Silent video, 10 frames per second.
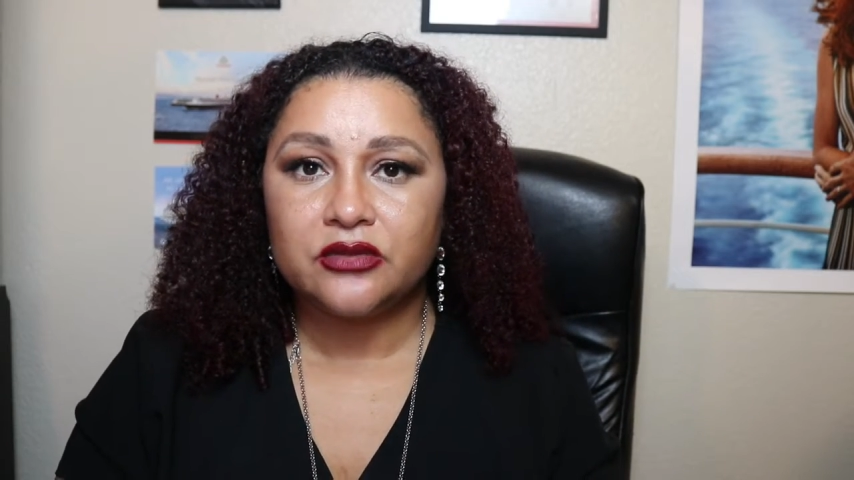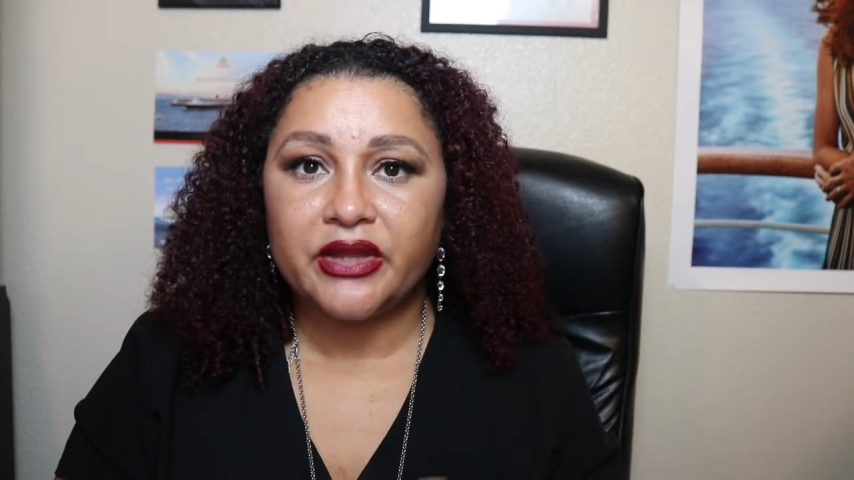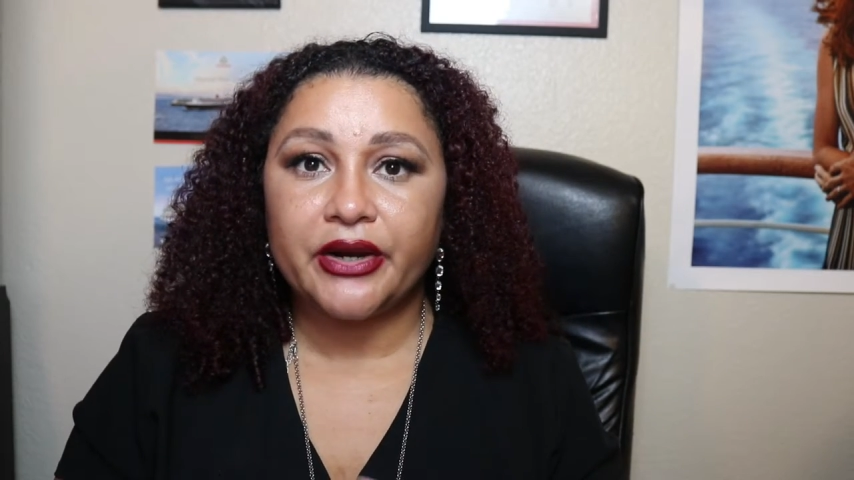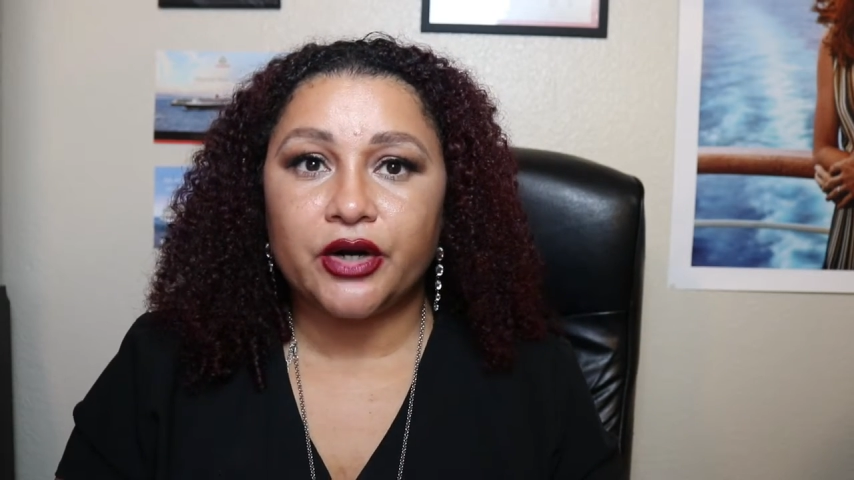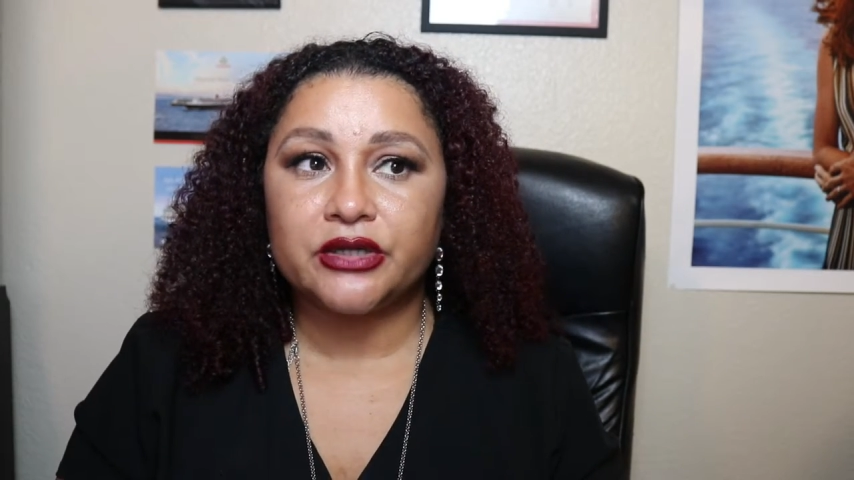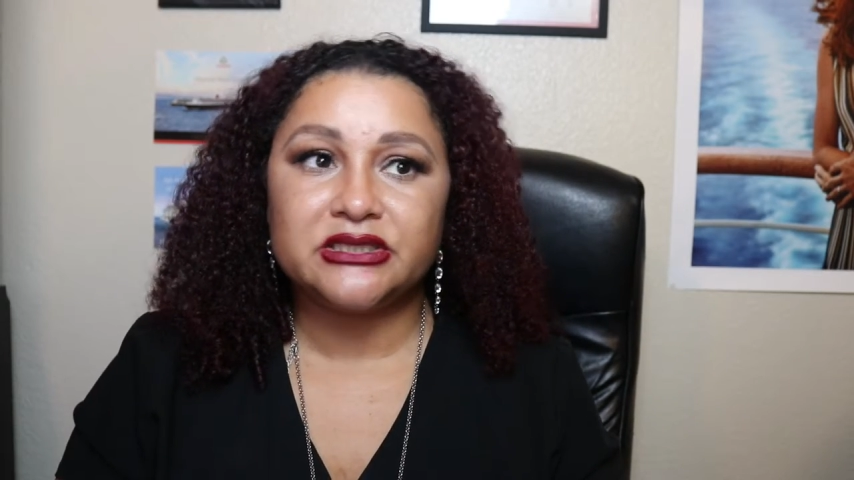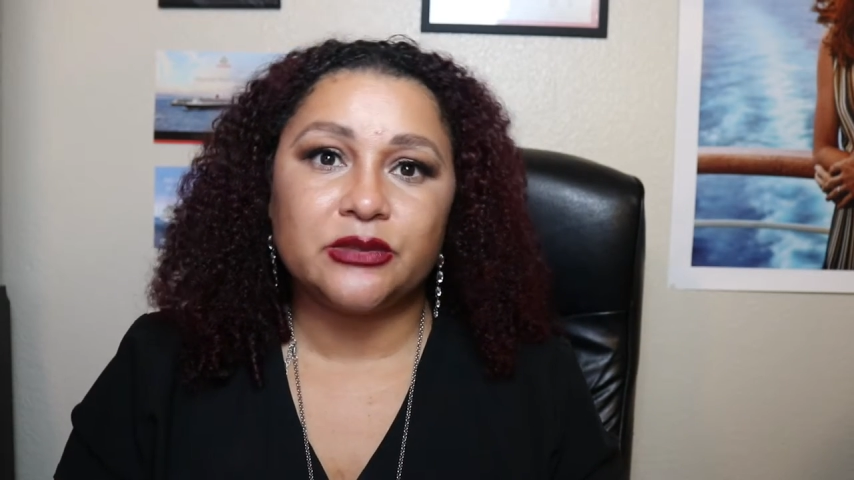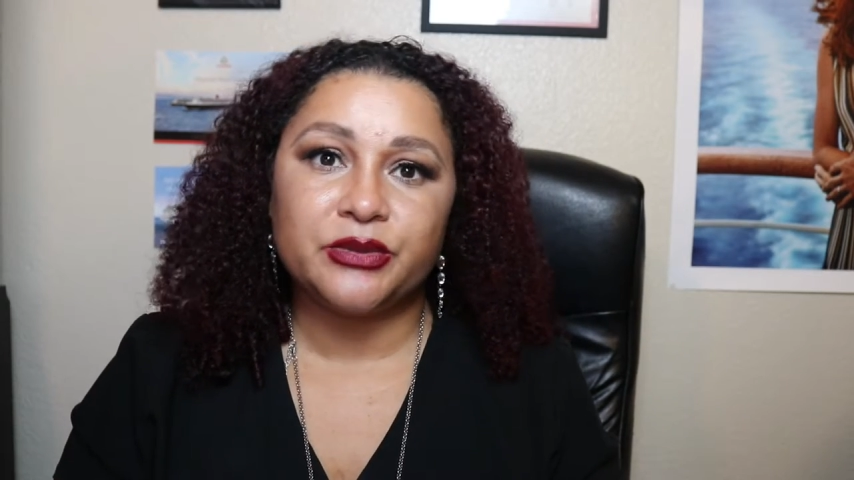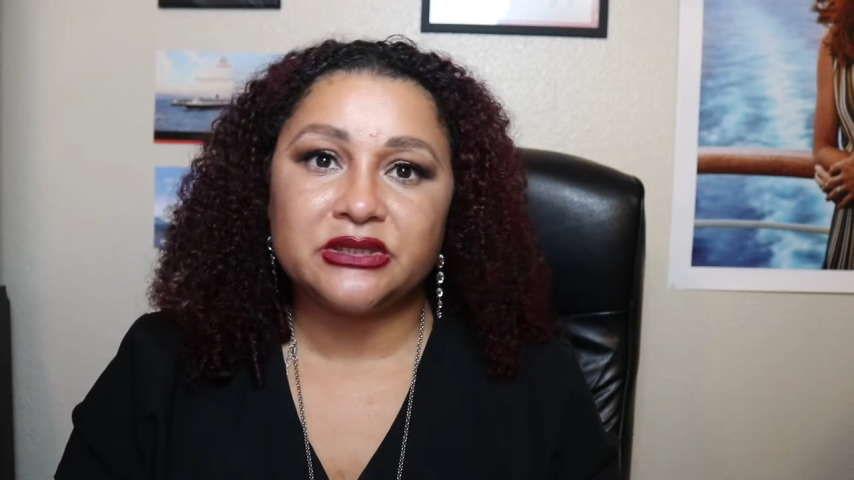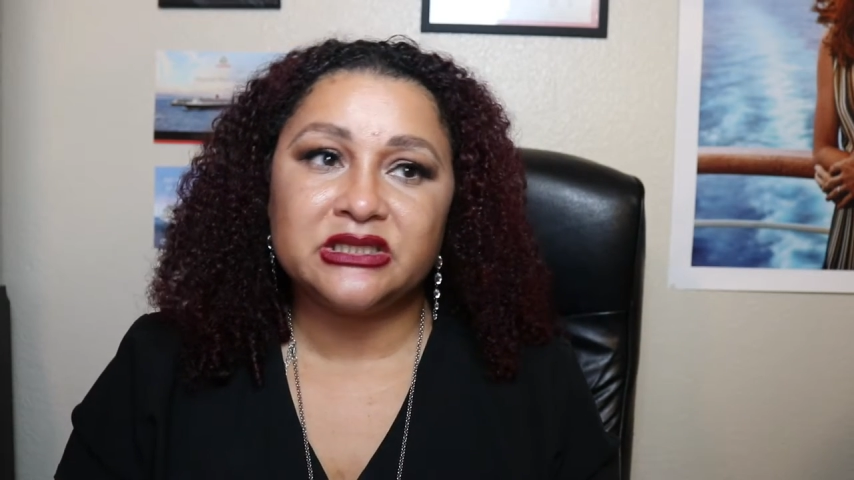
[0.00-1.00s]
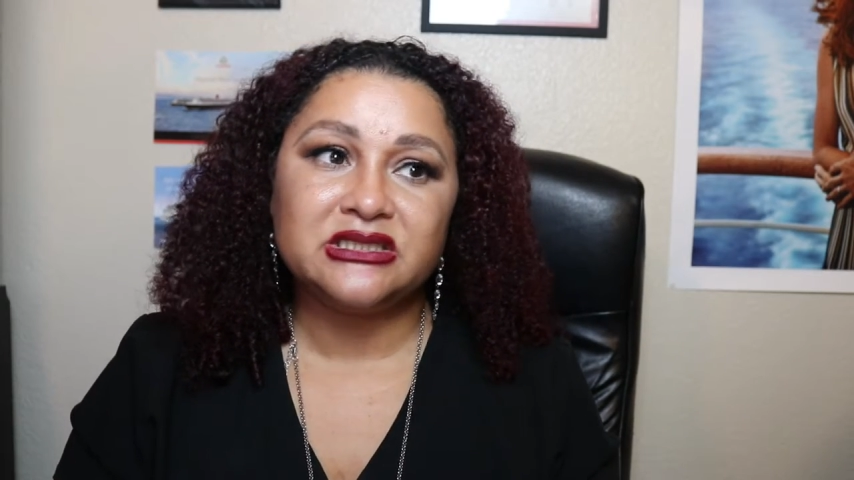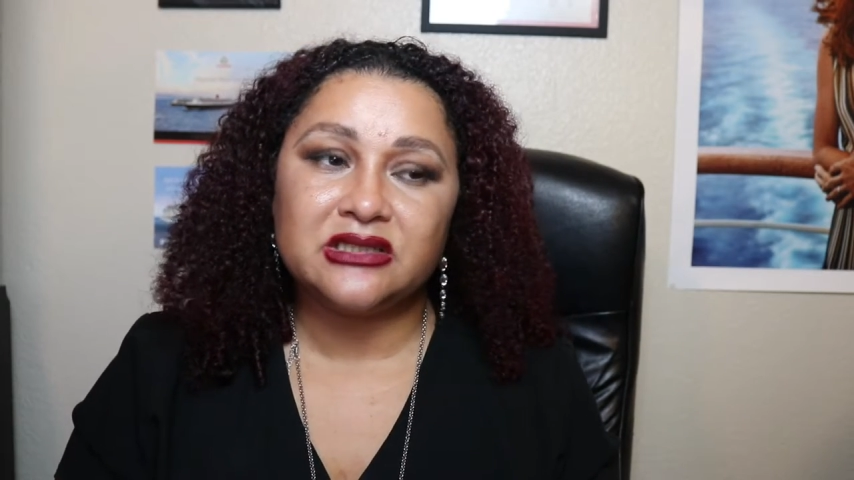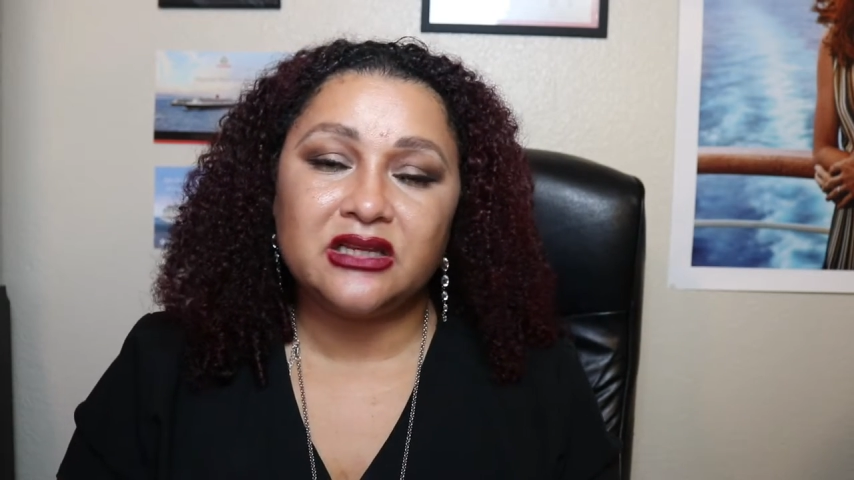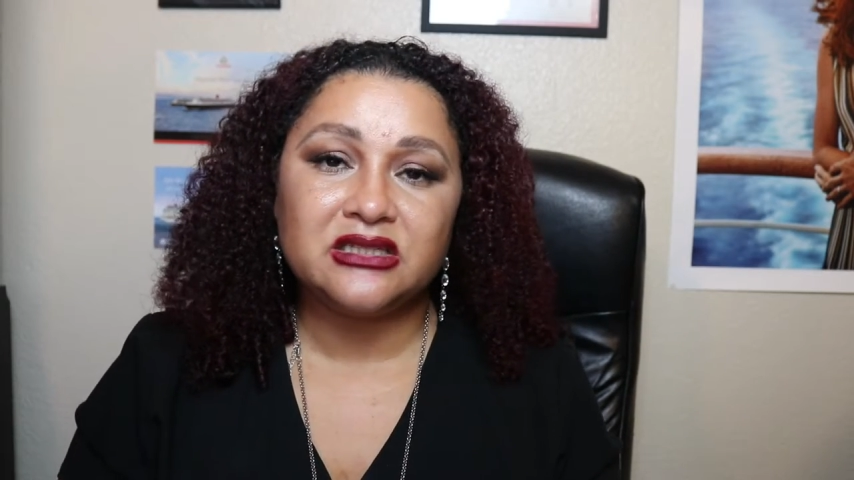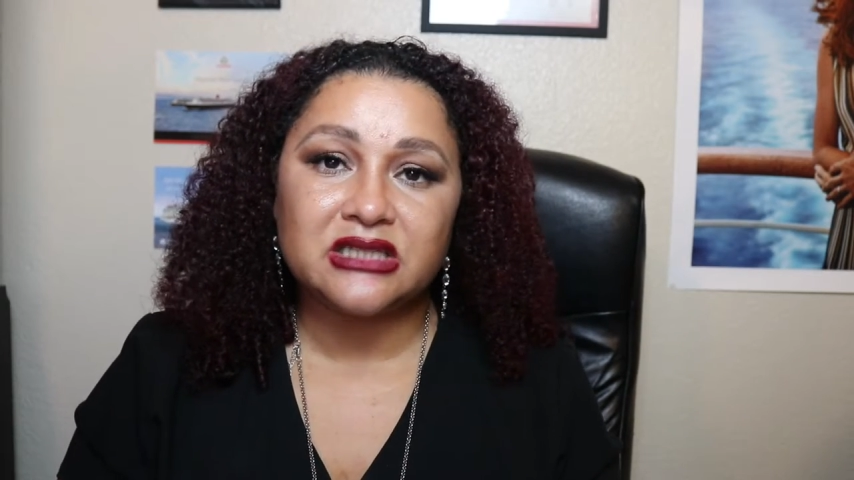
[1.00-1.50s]
They are typically
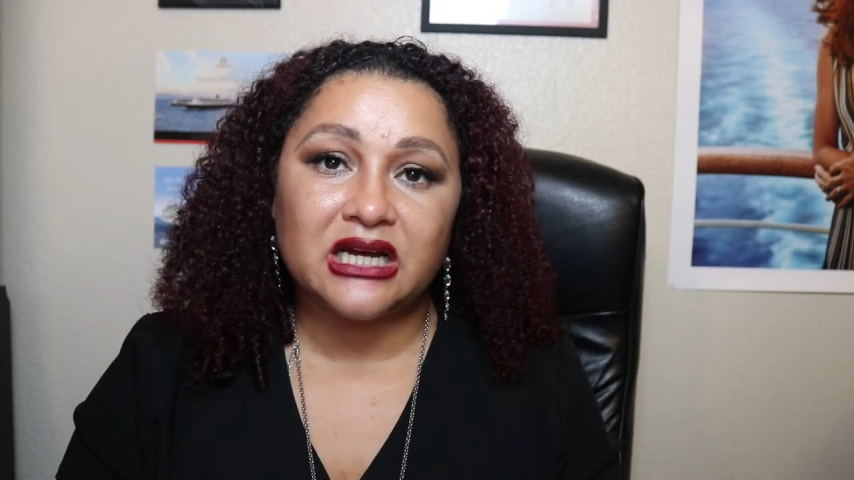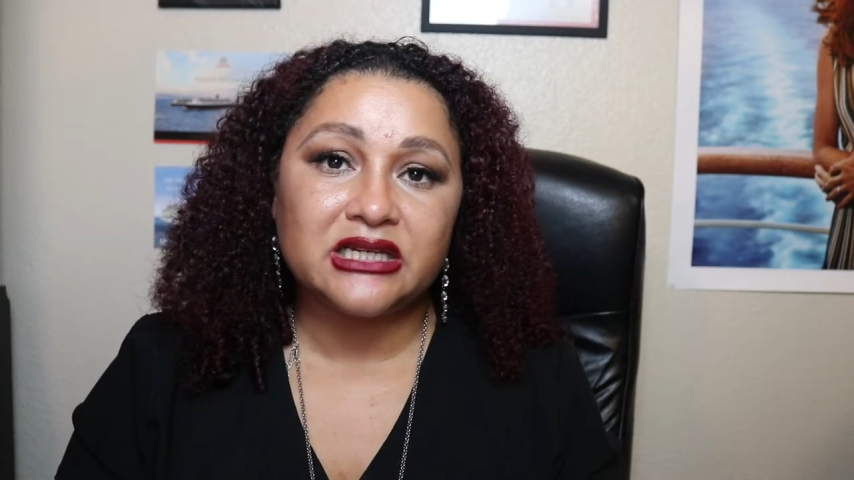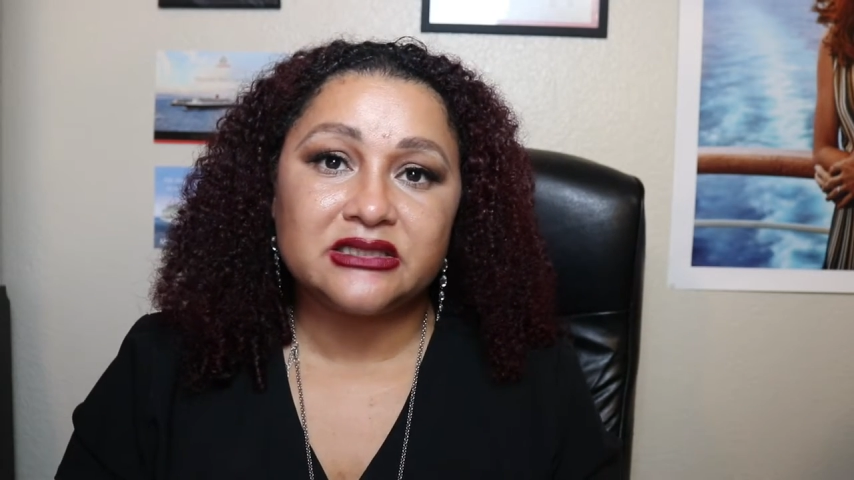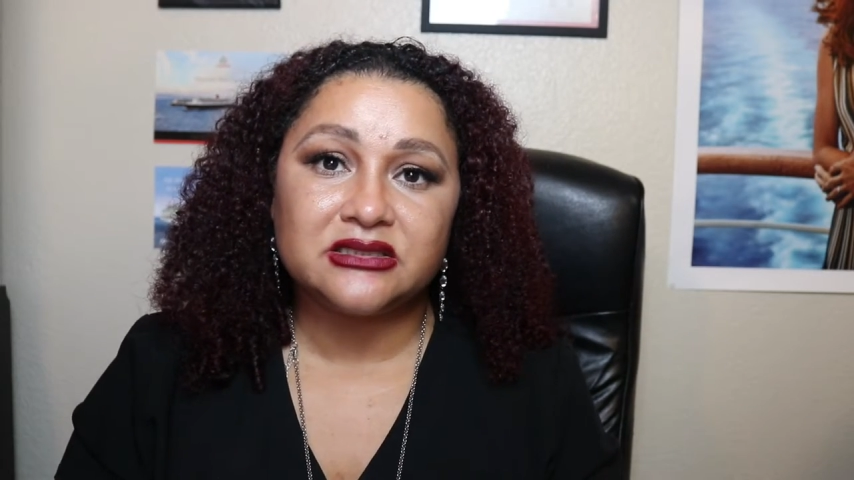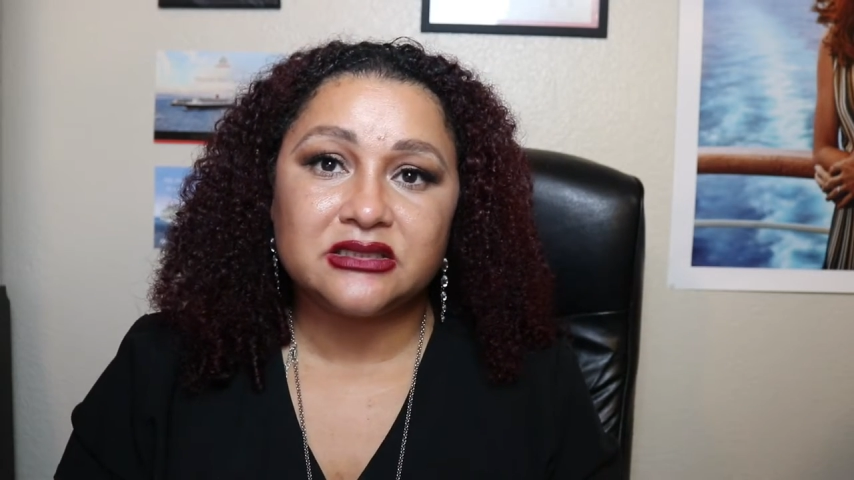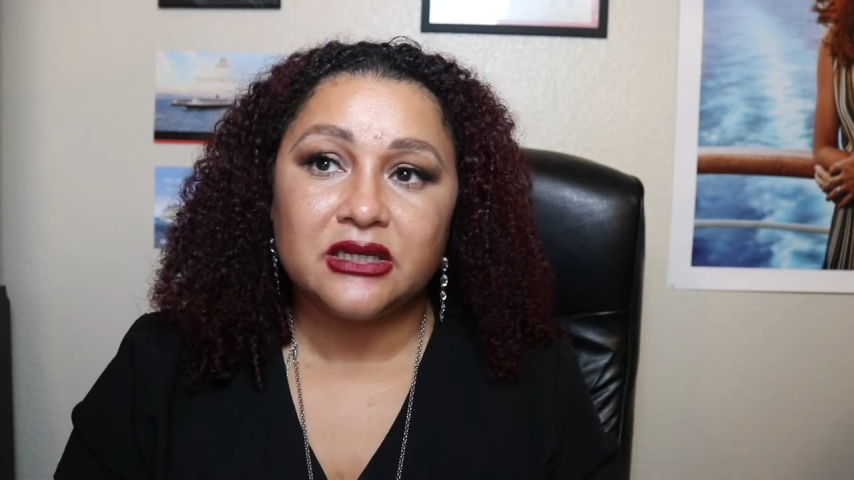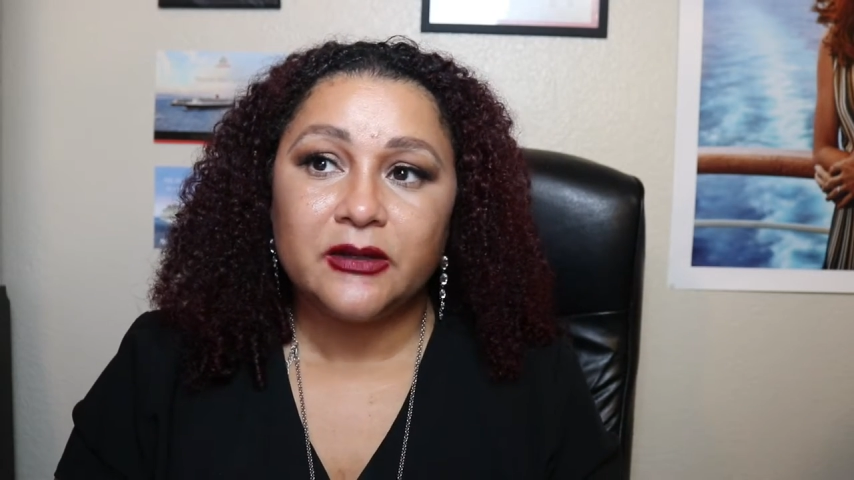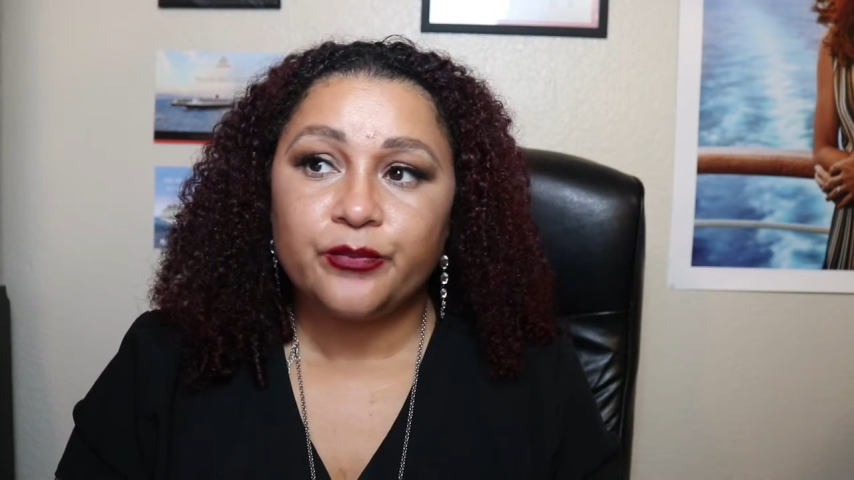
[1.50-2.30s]
city-sized